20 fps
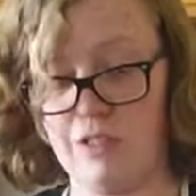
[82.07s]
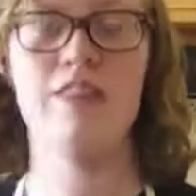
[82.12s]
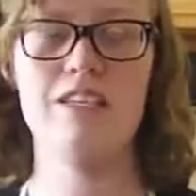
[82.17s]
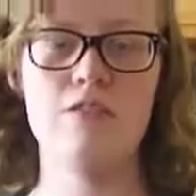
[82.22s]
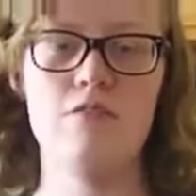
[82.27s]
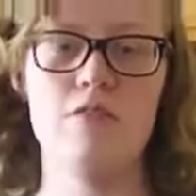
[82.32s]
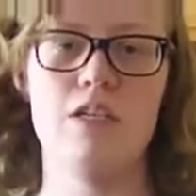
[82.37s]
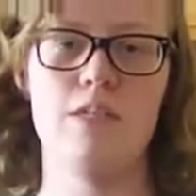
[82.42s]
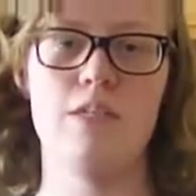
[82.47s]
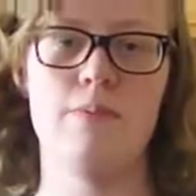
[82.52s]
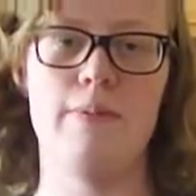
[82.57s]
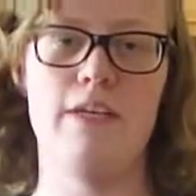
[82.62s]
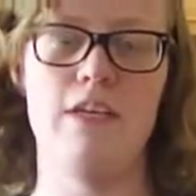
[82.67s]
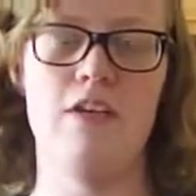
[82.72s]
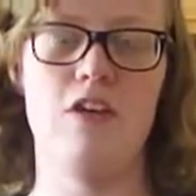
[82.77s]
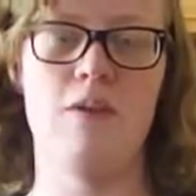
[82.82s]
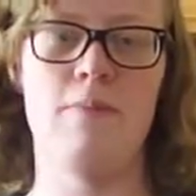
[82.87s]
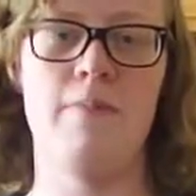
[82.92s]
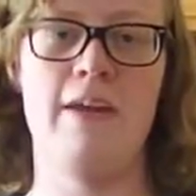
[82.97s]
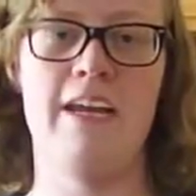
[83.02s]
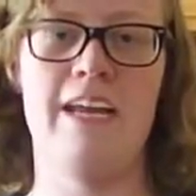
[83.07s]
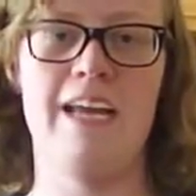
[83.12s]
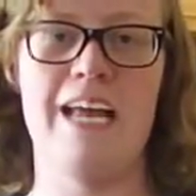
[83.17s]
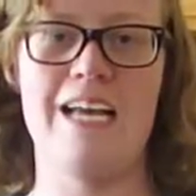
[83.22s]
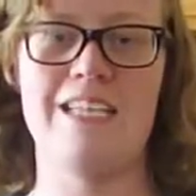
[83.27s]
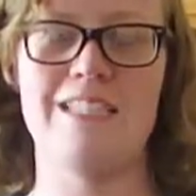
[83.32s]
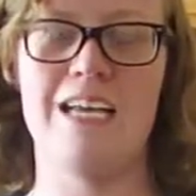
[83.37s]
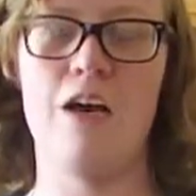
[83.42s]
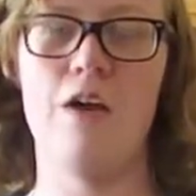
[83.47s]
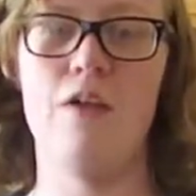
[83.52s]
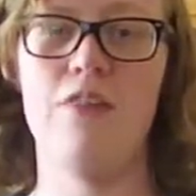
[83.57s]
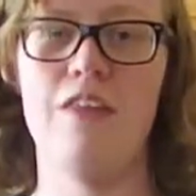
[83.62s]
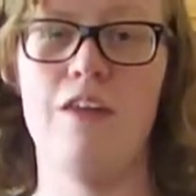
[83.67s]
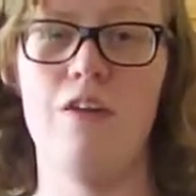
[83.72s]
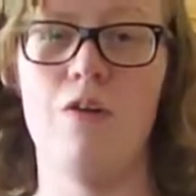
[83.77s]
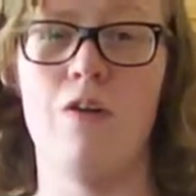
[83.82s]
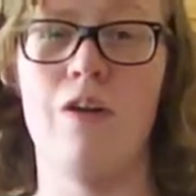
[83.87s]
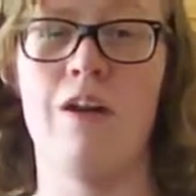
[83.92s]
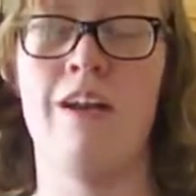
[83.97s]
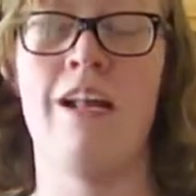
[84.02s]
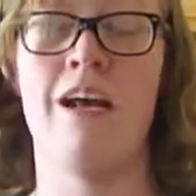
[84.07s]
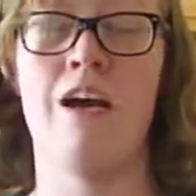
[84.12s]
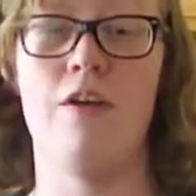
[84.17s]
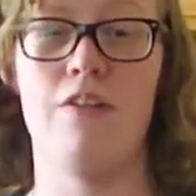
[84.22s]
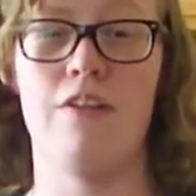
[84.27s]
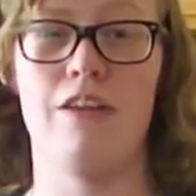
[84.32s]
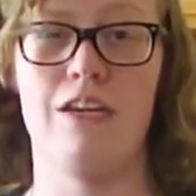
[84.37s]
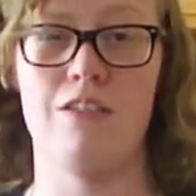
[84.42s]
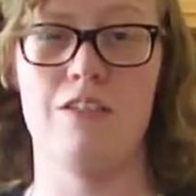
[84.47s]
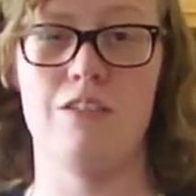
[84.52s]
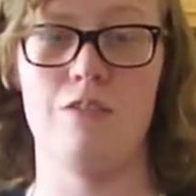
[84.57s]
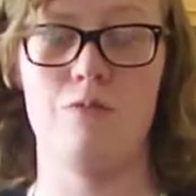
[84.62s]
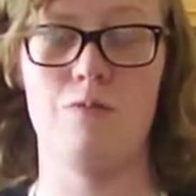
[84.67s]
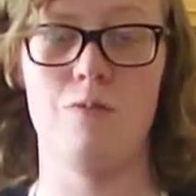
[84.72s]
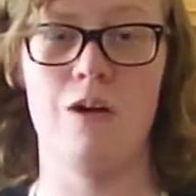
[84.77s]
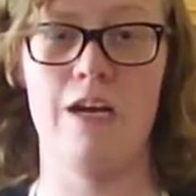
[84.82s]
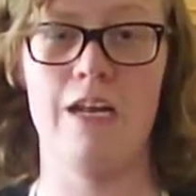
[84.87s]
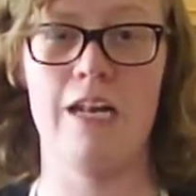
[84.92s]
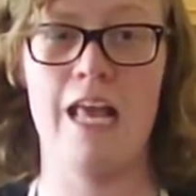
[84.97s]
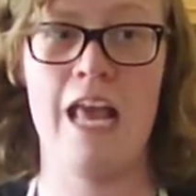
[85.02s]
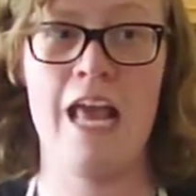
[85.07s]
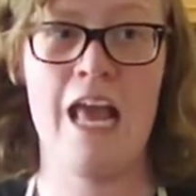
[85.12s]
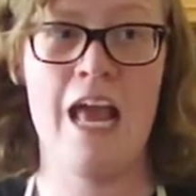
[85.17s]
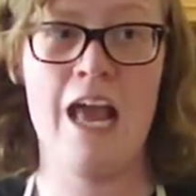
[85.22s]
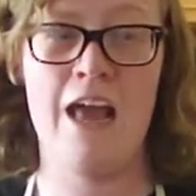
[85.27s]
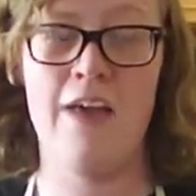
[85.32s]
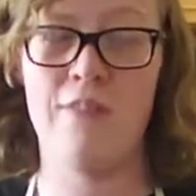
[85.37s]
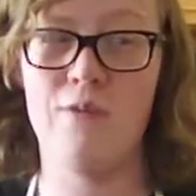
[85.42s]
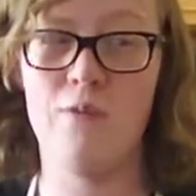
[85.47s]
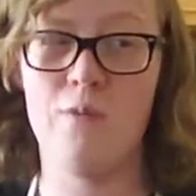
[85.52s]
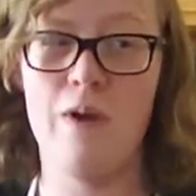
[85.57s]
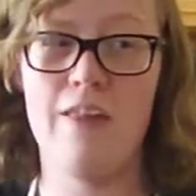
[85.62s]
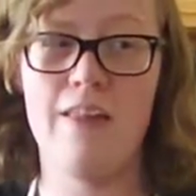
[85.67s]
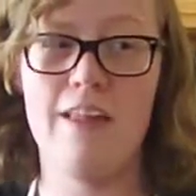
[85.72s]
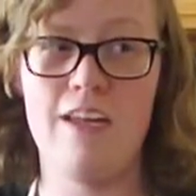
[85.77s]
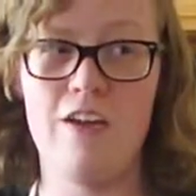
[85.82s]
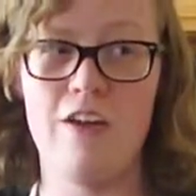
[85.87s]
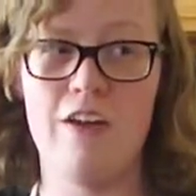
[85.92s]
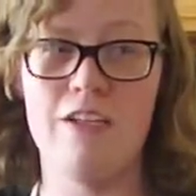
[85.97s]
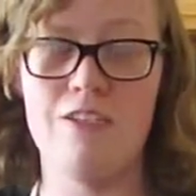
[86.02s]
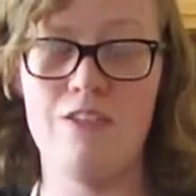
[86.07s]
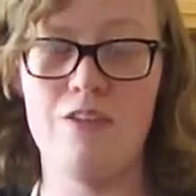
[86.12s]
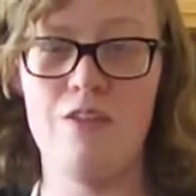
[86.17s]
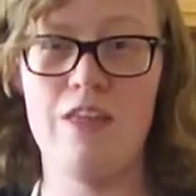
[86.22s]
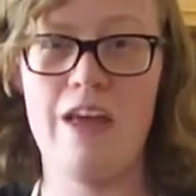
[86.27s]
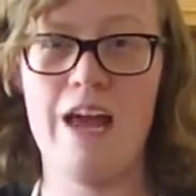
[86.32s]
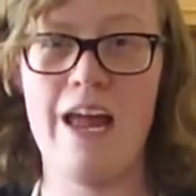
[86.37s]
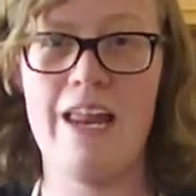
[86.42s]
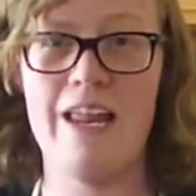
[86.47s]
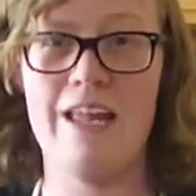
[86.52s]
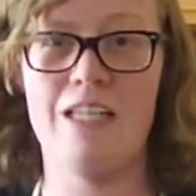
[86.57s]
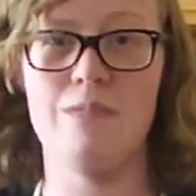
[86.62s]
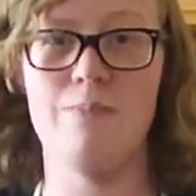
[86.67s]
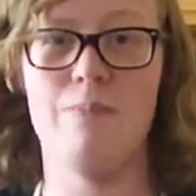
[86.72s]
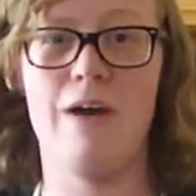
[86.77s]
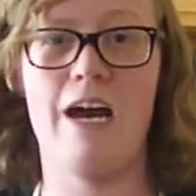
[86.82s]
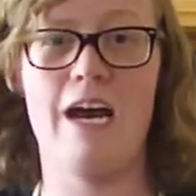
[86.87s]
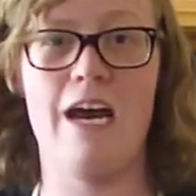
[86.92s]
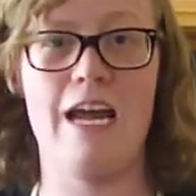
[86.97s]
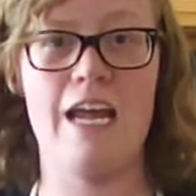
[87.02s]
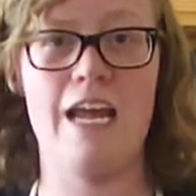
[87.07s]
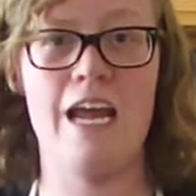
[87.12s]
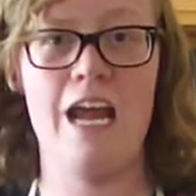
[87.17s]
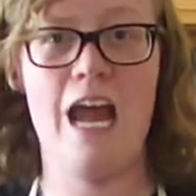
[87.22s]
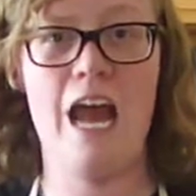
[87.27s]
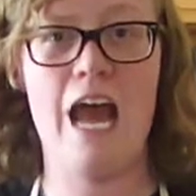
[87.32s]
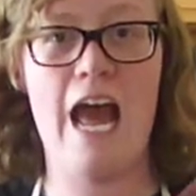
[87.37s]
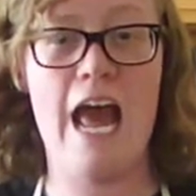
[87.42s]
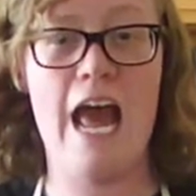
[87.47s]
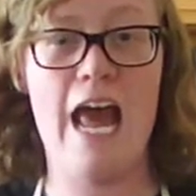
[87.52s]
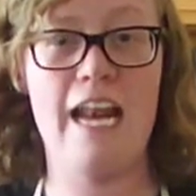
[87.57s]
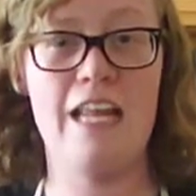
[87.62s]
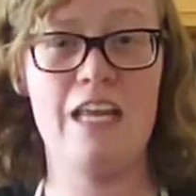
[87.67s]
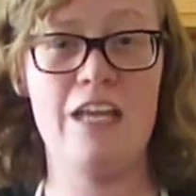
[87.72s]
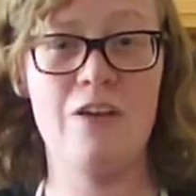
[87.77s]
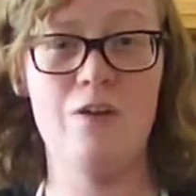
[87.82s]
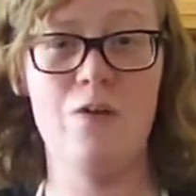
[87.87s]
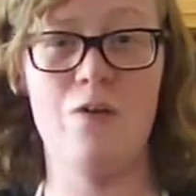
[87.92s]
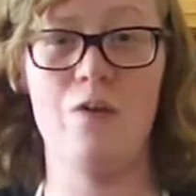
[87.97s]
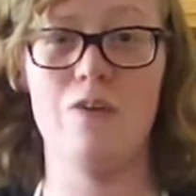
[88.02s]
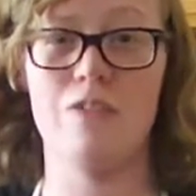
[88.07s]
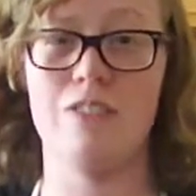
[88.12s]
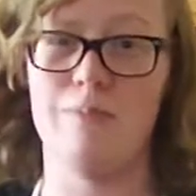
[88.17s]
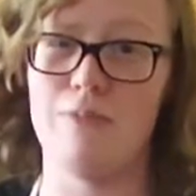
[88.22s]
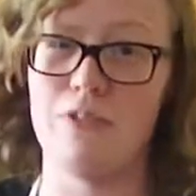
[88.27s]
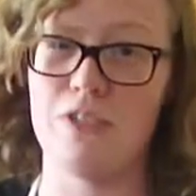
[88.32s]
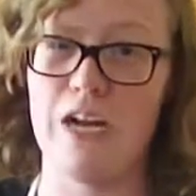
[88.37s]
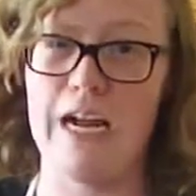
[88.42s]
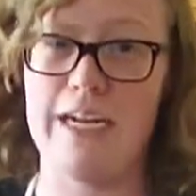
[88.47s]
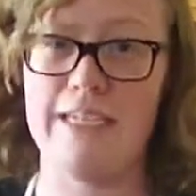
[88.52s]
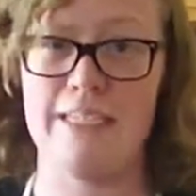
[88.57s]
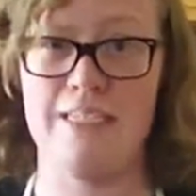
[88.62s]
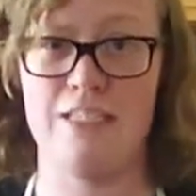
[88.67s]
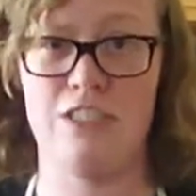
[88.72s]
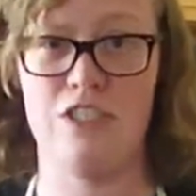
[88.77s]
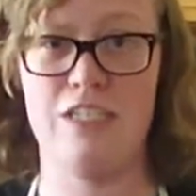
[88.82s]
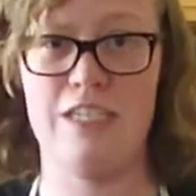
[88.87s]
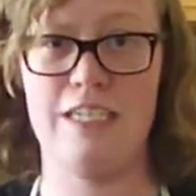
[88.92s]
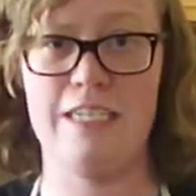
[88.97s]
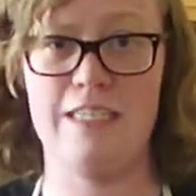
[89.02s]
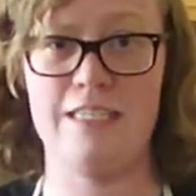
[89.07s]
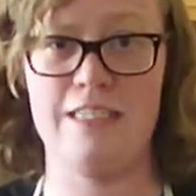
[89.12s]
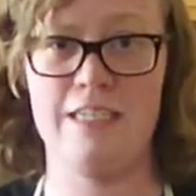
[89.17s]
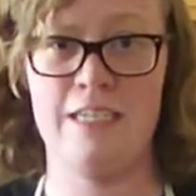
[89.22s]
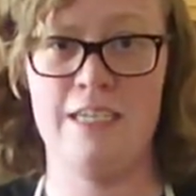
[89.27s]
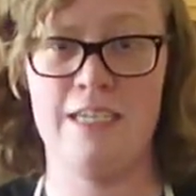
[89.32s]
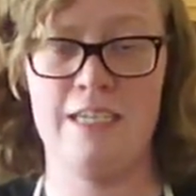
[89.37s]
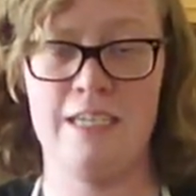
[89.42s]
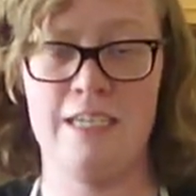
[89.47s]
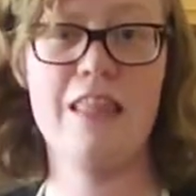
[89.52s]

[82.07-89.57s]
With this recipe you can make it as healthy or unhealthy as you want, and the way that you can do that is by adding or subtracting cheese.